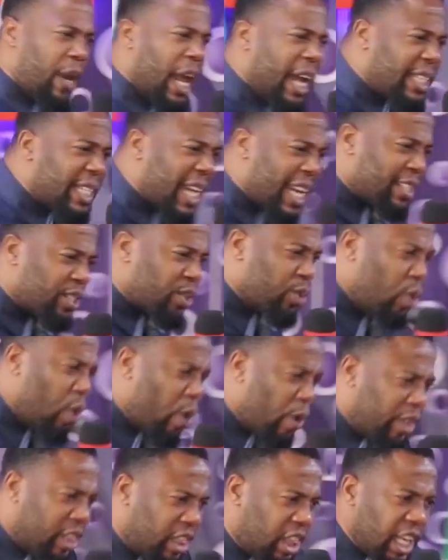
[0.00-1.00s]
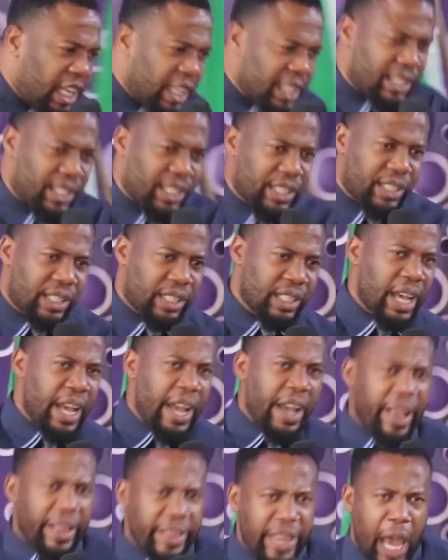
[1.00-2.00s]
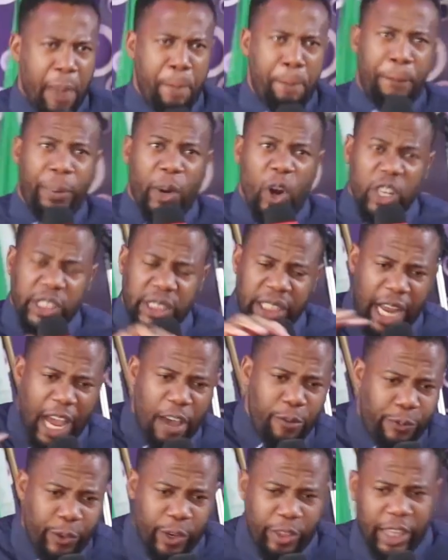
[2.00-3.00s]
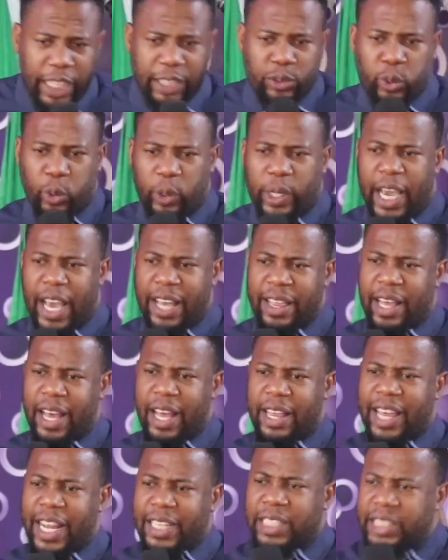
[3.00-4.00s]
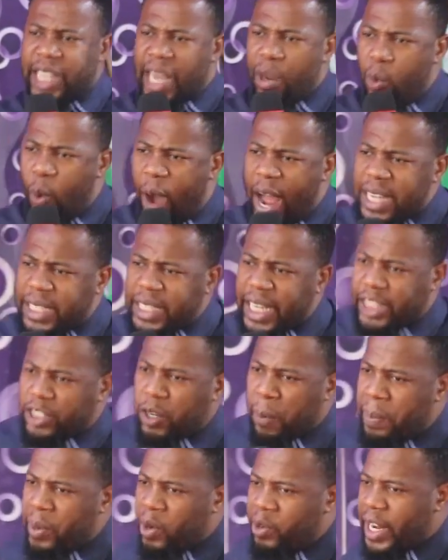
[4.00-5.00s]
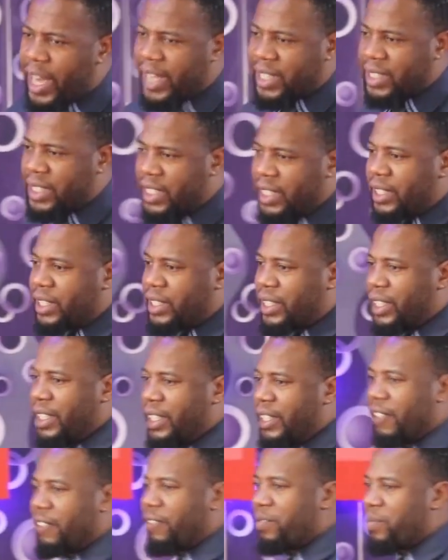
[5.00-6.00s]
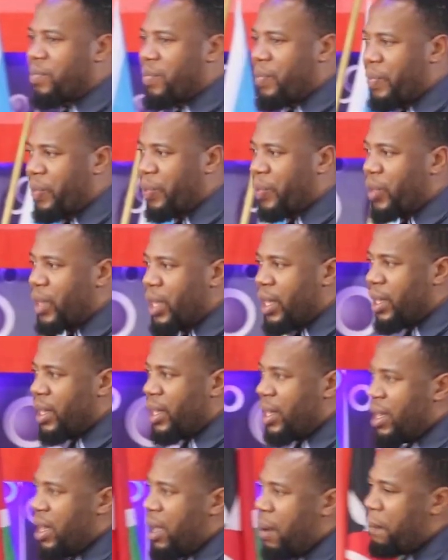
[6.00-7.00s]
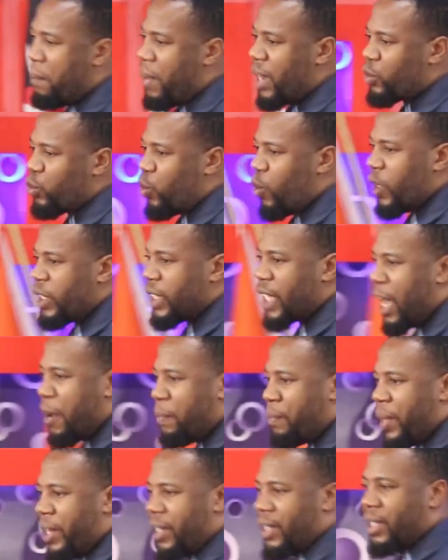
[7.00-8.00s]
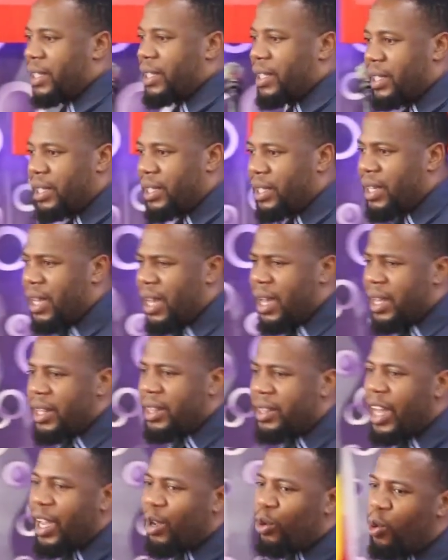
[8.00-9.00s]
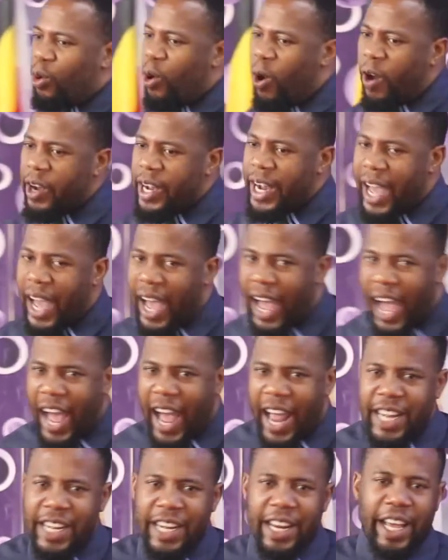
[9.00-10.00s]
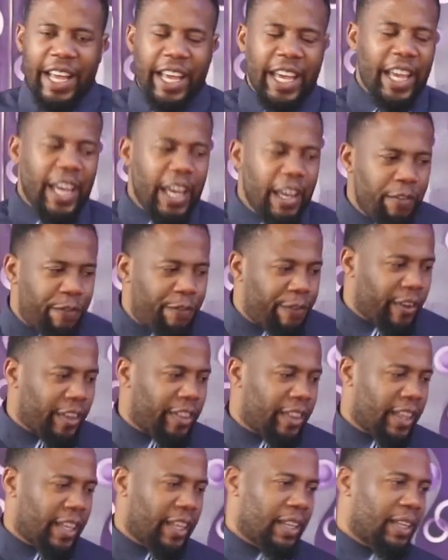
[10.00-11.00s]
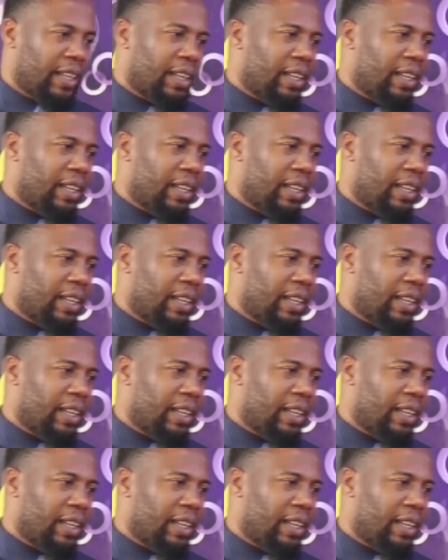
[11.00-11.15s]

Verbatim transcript: Let us do this. They brought everything together that they wanted to build a city. But what happened? The God had everything.